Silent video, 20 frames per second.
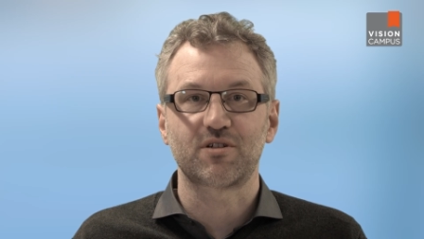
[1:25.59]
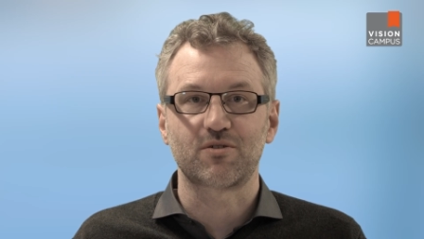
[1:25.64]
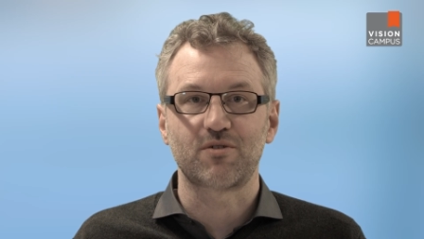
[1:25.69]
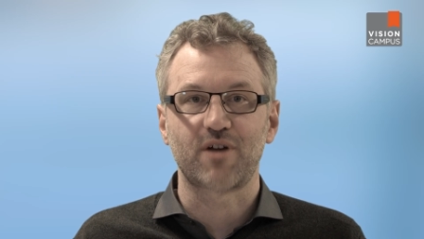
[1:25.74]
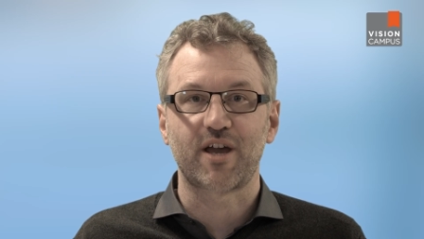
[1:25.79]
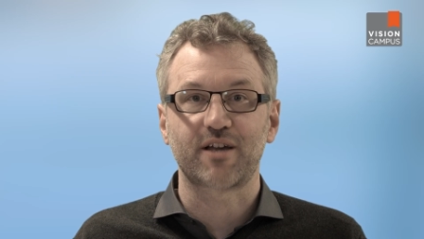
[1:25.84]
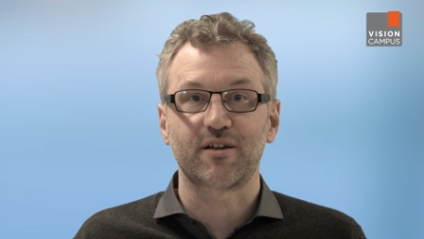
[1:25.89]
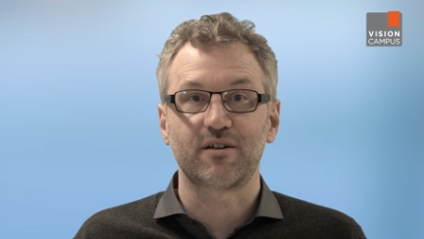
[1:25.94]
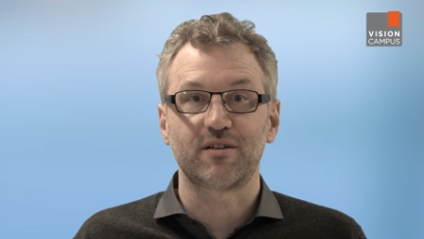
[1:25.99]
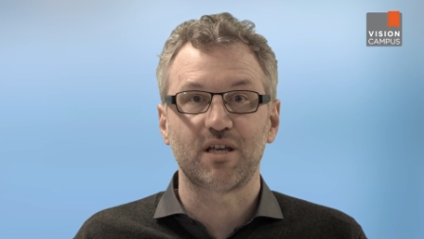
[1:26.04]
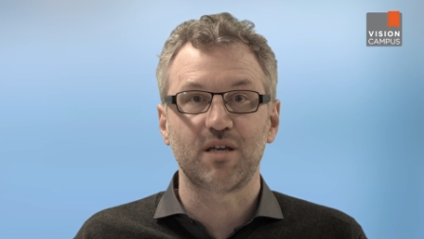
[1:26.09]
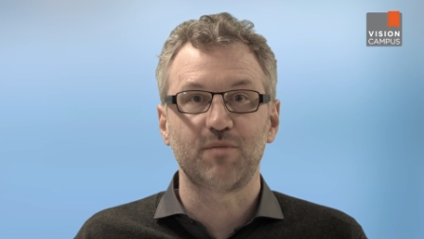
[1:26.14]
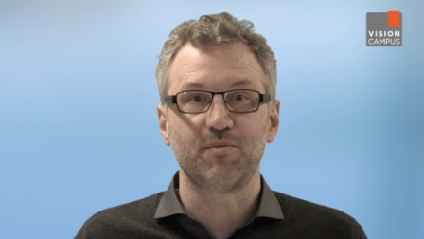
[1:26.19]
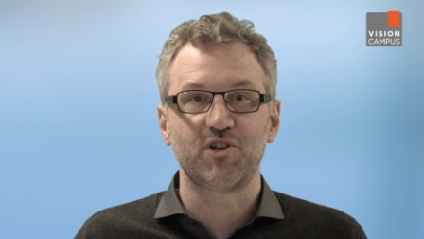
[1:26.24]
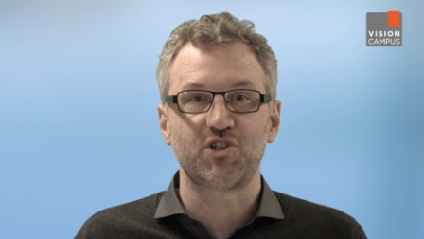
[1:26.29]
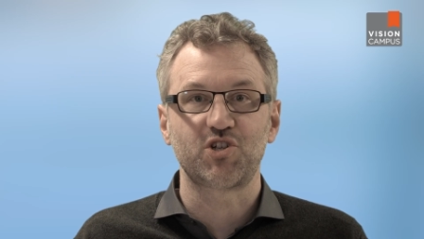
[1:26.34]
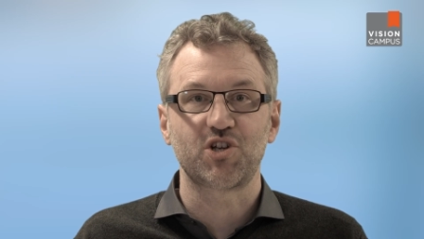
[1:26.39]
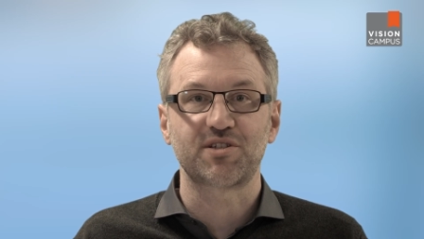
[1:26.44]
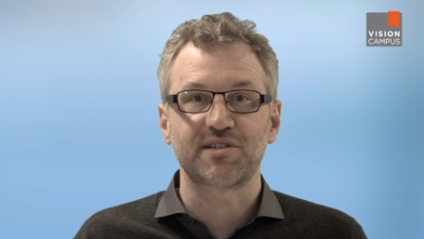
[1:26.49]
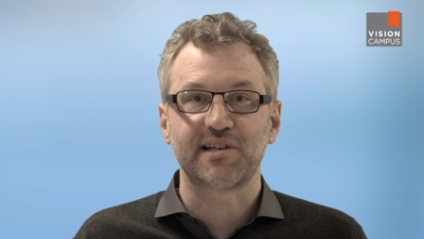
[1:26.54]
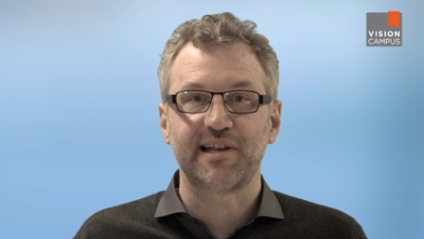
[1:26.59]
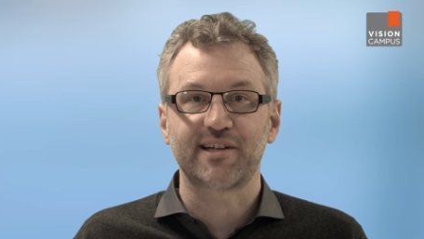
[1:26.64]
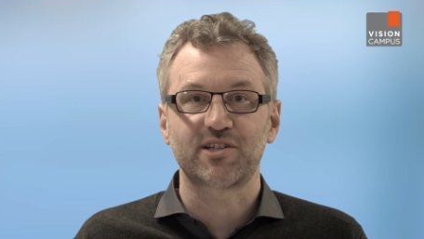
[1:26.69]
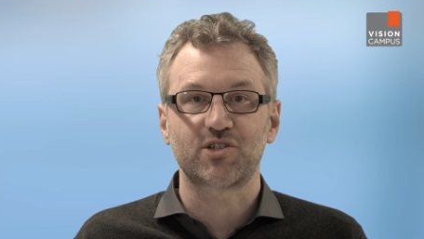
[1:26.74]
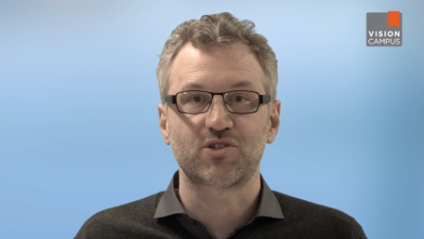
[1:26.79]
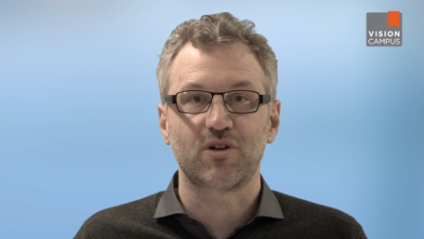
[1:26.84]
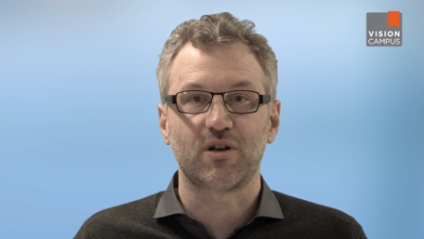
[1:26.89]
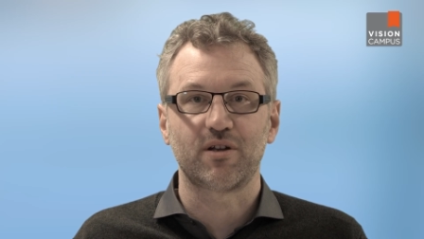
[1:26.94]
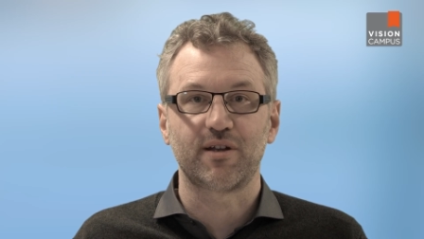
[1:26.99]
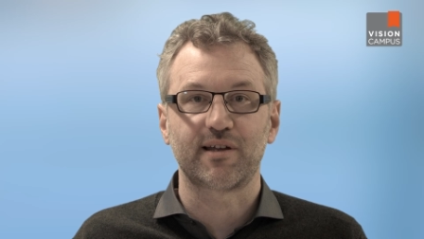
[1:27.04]
to record images
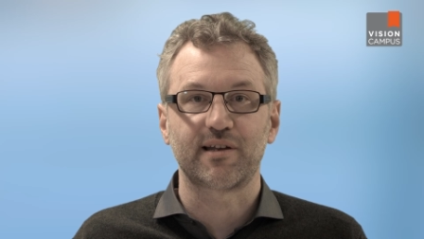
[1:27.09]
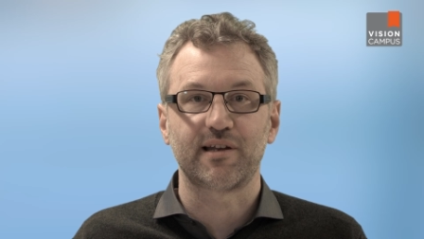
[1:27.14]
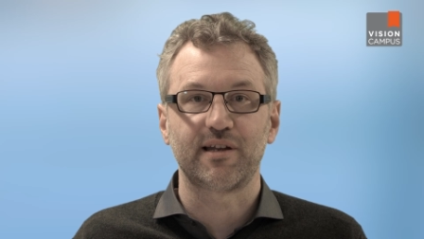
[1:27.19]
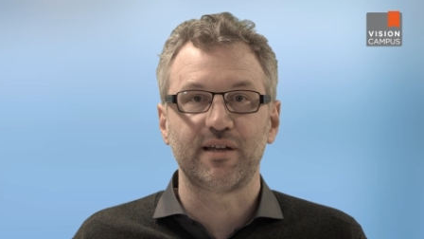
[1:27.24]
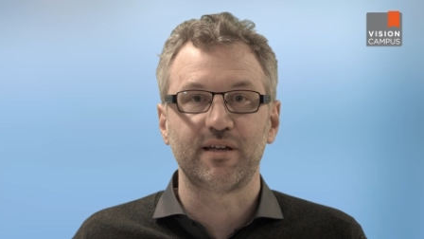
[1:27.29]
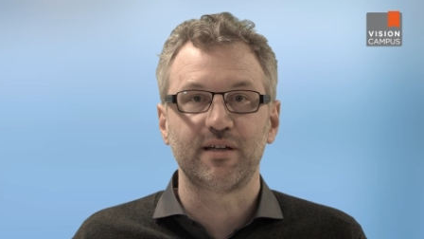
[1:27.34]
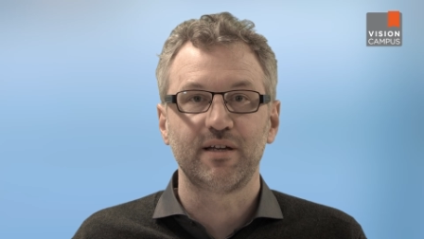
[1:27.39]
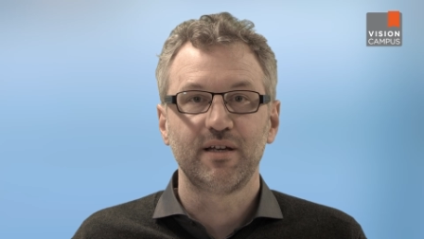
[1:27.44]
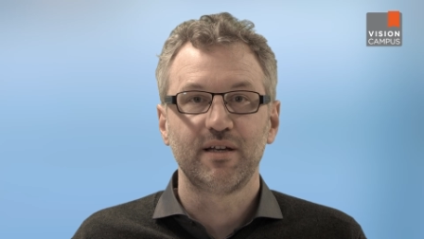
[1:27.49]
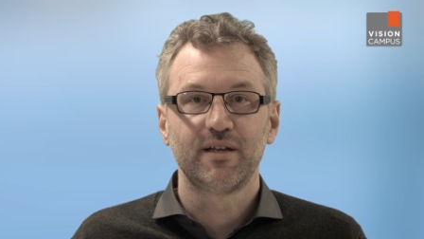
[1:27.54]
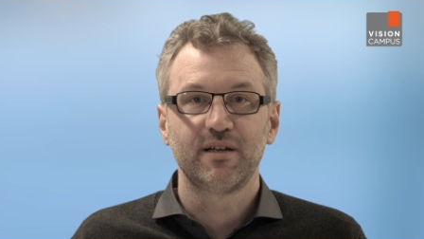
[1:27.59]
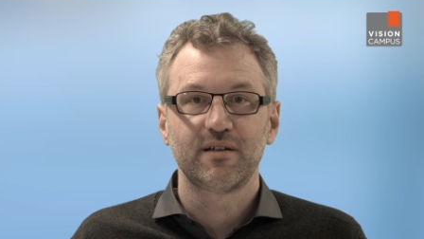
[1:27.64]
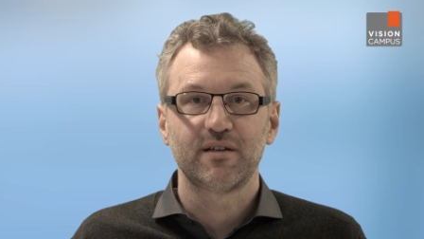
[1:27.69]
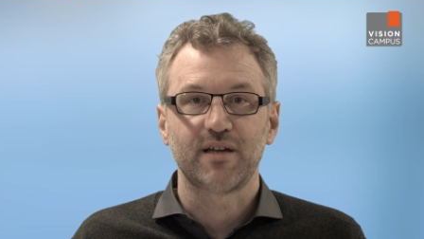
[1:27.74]
electronically